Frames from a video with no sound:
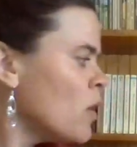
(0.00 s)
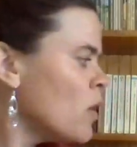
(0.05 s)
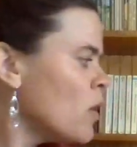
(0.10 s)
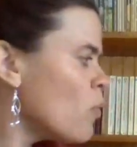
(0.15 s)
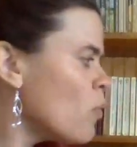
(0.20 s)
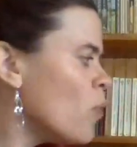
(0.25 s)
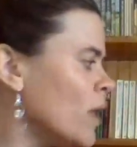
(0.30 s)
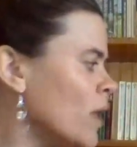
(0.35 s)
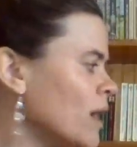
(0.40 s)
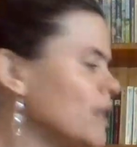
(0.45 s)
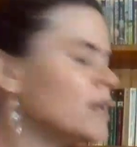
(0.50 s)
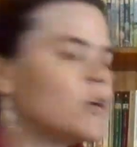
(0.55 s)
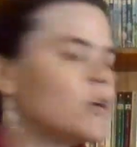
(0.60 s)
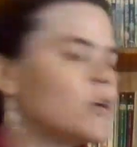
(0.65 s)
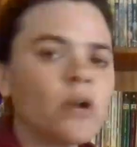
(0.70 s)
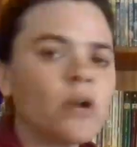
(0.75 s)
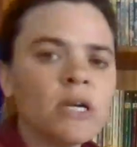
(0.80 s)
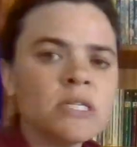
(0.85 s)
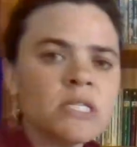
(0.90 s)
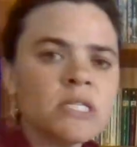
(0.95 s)
What an
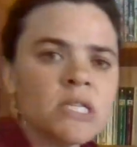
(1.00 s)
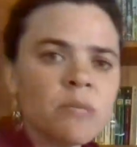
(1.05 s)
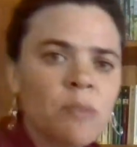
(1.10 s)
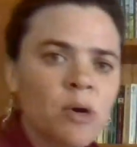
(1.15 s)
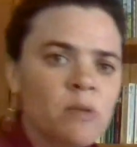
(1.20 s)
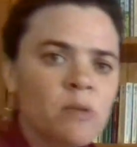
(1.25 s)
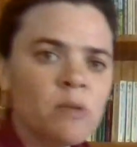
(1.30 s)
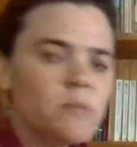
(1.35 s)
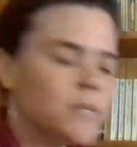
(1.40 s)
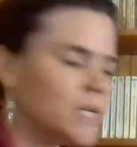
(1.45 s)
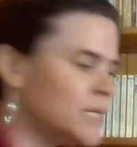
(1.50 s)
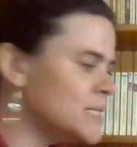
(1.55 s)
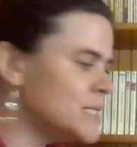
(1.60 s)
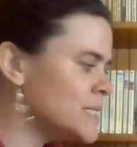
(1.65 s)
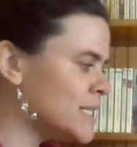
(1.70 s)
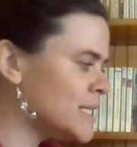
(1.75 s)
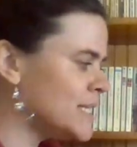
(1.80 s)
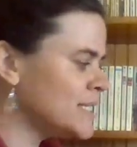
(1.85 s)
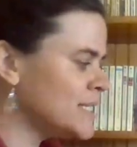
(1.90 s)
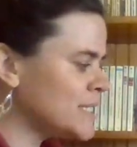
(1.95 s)
acrostic poem does
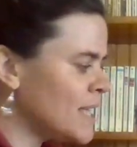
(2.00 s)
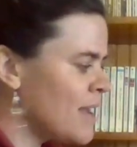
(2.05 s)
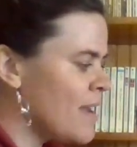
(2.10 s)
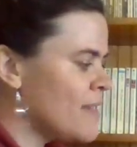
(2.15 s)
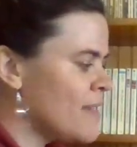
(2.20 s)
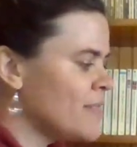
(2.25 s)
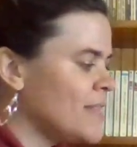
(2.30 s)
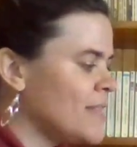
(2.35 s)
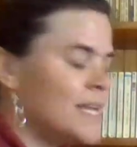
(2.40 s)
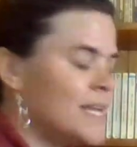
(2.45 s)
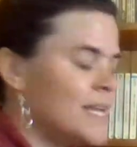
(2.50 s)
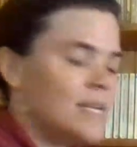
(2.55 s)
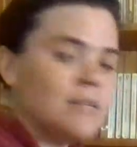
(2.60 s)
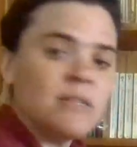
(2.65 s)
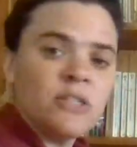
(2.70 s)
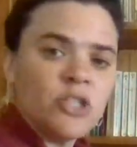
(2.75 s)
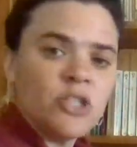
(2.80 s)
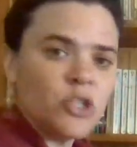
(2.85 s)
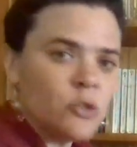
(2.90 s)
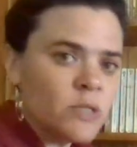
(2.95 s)
is they
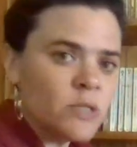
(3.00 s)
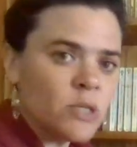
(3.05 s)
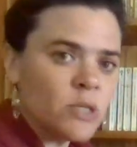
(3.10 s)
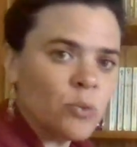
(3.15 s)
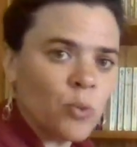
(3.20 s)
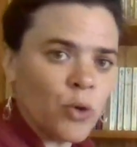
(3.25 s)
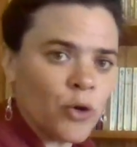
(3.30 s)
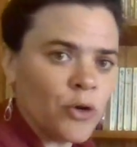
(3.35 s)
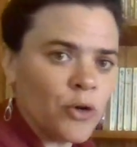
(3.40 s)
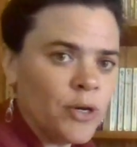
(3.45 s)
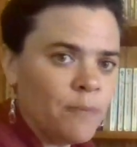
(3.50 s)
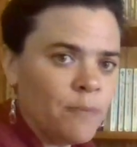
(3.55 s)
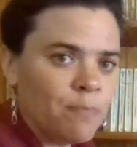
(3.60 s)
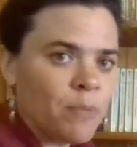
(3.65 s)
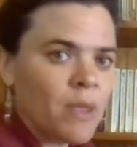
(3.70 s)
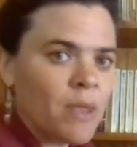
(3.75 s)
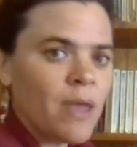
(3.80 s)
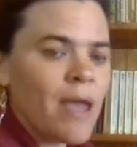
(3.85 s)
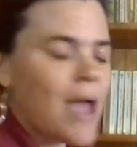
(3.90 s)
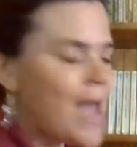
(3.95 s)
choose a word,
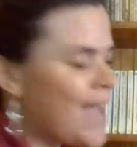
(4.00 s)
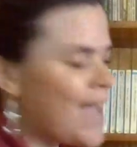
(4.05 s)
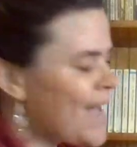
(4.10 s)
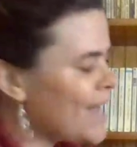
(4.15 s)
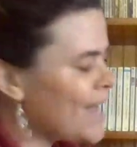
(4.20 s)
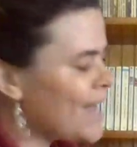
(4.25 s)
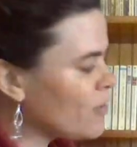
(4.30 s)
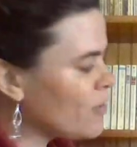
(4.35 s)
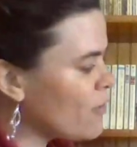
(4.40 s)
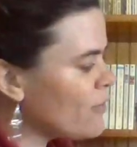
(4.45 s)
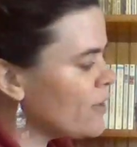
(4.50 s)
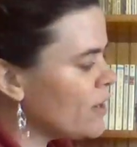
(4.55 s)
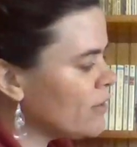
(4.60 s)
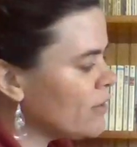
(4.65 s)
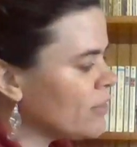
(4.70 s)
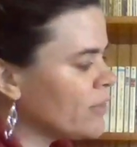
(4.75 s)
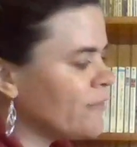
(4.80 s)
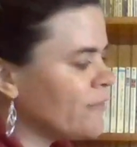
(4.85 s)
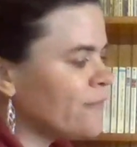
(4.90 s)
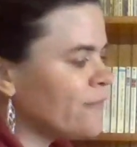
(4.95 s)
and
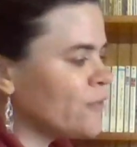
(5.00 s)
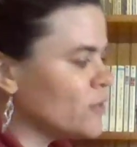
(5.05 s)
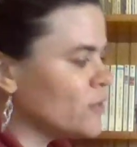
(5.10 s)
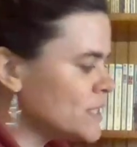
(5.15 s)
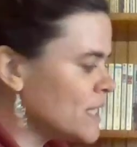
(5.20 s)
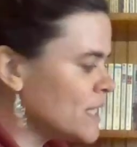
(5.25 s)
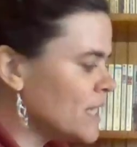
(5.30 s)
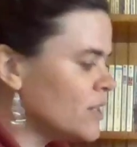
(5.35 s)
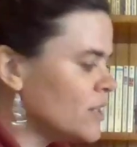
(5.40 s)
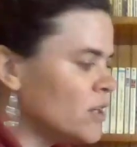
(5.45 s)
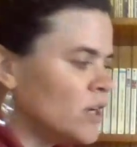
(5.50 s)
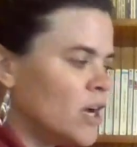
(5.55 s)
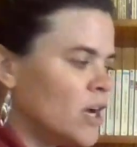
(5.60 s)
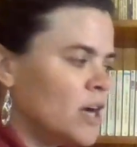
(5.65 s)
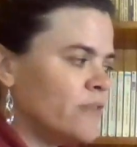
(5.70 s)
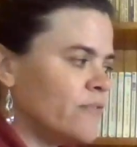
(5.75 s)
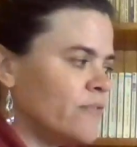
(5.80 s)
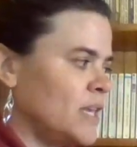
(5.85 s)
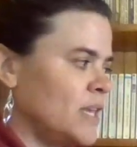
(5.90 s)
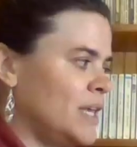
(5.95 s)
the first letter
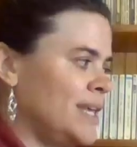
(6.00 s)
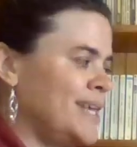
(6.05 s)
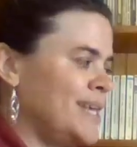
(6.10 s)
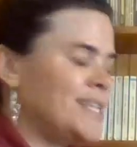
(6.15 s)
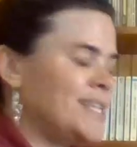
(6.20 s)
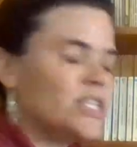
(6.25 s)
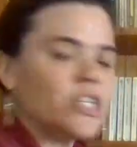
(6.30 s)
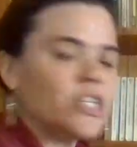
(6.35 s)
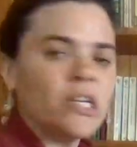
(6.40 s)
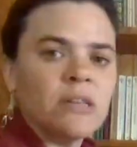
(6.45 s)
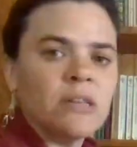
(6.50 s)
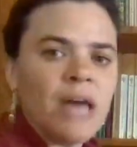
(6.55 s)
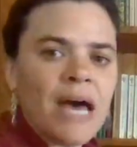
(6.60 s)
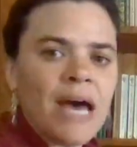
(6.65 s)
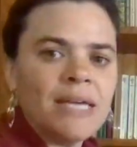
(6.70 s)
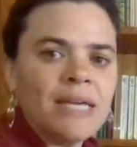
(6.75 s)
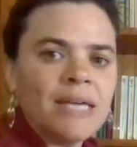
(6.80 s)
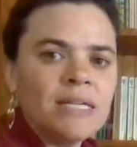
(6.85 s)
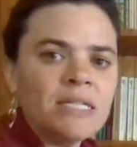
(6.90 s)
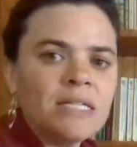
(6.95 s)
of each
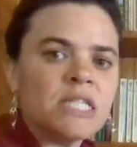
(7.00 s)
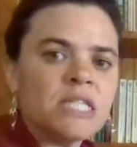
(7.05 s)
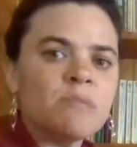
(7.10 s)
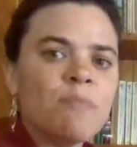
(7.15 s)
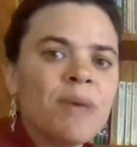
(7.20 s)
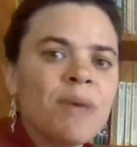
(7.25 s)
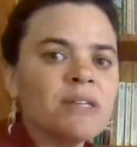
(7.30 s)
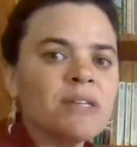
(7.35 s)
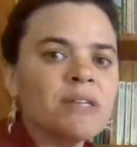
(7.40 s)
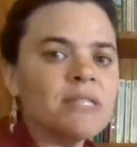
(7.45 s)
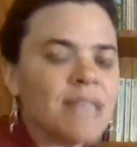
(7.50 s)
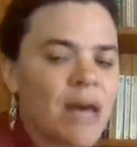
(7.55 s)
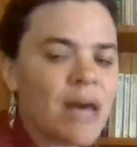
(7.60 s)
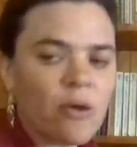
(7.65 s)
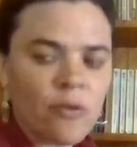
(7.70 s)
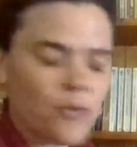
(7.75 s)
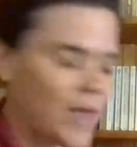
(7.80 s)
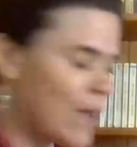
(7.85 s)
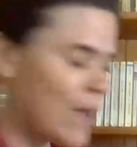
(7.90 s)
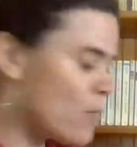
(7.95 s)
line spells
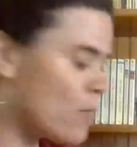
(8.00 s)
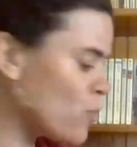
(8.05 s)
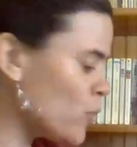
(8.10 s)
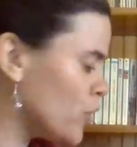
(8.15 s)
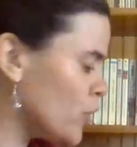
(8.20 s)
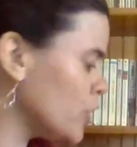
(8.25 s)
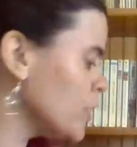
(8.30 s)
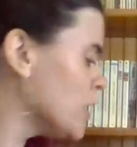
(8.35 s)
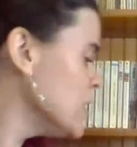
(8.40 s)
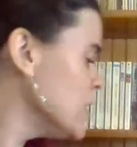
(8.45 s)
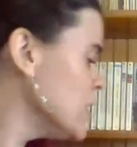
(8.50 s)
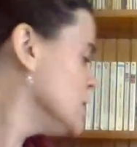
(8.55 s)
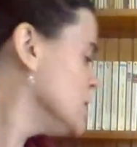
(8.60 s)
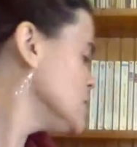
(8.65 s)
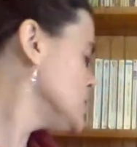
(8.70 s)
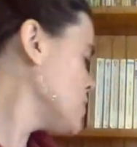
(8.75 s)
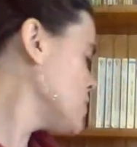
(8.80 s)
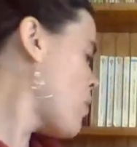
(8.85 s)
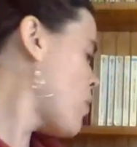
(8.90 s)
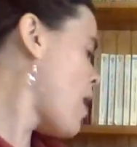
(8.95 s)
out that word.
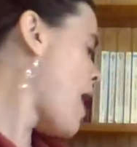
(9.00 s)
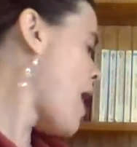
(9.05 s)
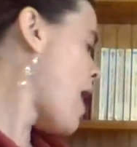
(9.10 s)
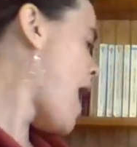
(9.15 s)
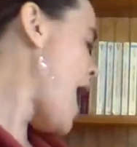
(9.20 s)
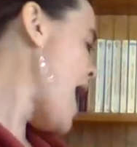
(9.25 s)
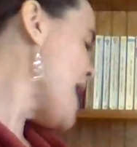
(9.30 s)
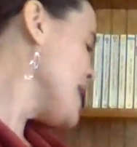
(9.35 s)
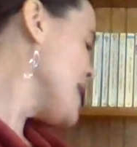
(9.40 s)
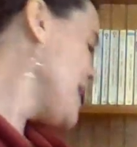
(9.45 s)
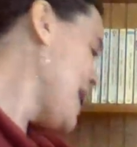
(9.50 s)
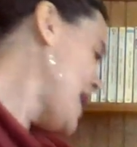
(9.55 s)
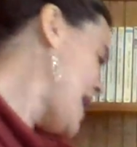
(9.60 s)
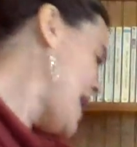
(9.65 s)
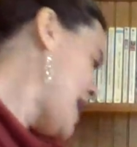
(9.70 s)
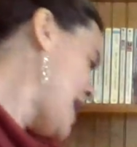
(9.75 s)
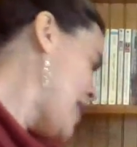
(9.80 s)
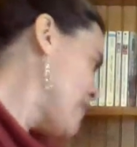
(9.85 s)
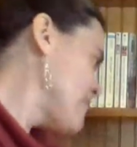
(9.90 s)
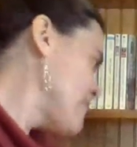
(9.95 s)
So I
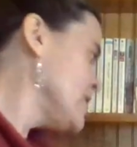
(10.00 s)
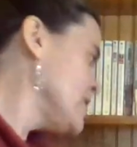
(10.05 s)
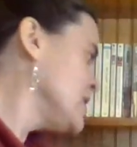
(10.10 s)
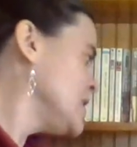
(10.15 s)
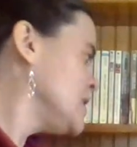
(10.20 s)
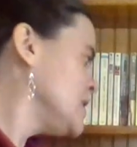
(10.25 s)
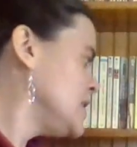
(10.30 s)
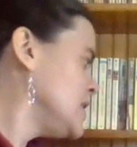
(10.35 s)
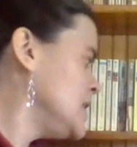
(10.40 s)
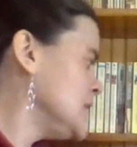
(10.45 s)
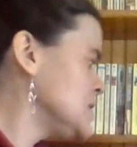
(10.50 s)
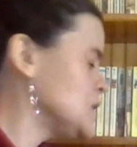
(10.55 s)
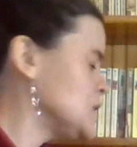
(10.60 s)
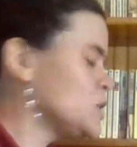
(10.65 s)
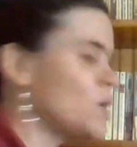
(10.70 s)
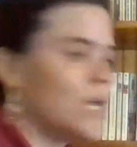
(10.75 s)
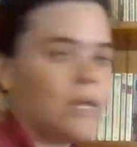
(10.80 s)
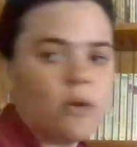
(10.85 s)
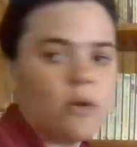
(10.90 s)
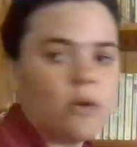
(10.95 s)
have this
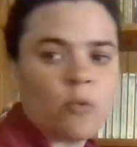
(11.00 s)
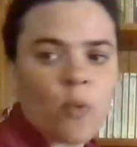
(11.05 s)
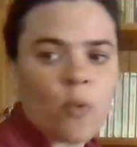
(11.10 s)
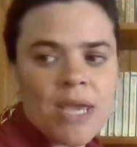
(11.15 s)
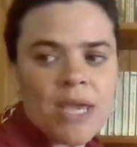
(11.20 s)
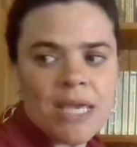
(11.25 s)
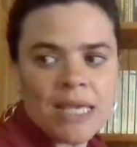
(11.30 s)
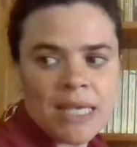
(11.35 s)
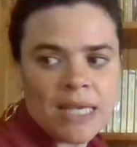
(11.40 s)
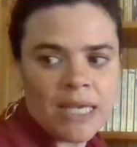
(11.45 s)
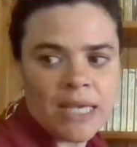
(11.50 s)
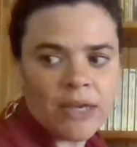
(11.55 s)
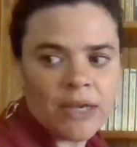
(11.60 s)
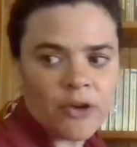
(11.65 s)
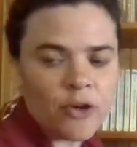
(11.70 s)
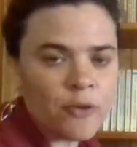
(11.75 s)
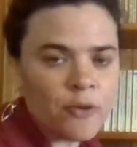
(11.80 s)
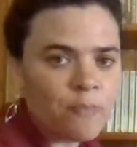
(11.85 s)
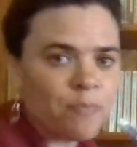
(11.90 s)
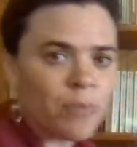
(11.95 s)
right
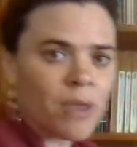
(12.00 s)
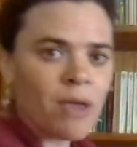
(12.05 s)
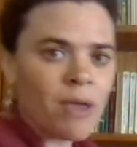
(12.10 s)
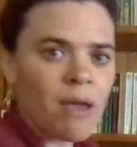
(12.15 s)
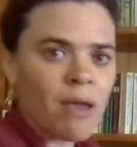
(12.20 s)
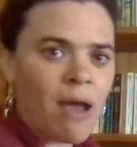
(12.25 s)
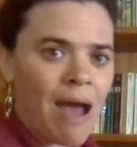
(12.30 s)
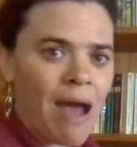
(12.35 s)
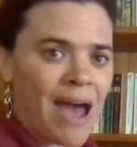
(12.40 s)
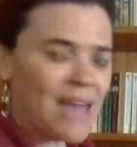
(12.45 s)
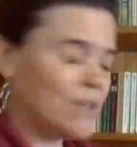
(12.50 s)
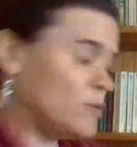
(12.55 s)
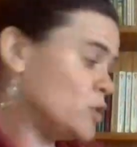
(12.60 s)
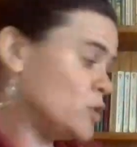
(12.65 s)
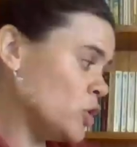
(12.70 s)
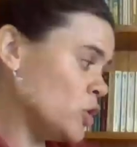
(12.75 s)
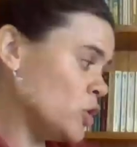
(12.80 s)
here. I